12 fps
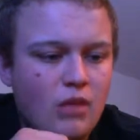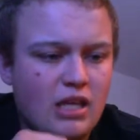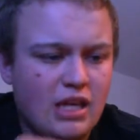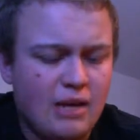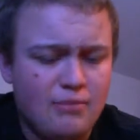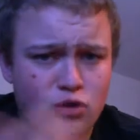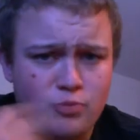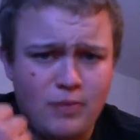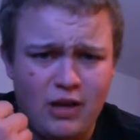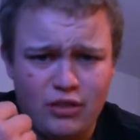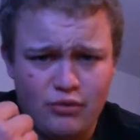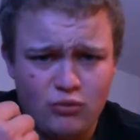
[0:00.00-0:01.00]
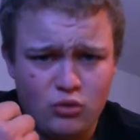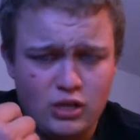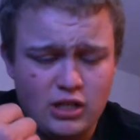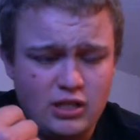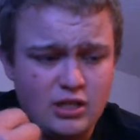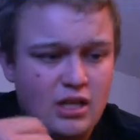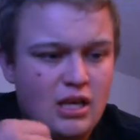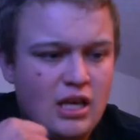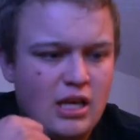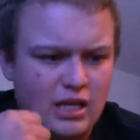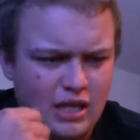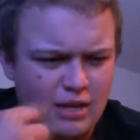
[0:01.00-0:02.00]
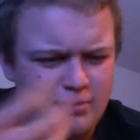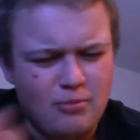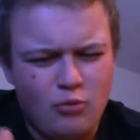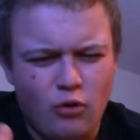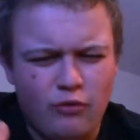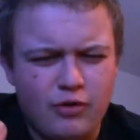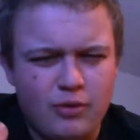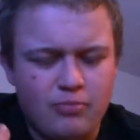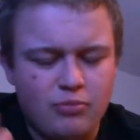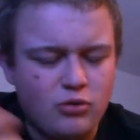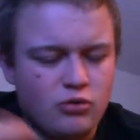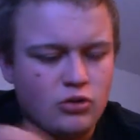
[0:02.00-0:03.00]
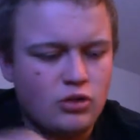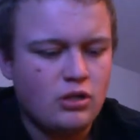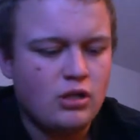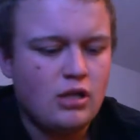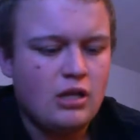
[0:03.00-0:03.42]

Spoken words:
You get much better throat hit, you get a bit more vape production,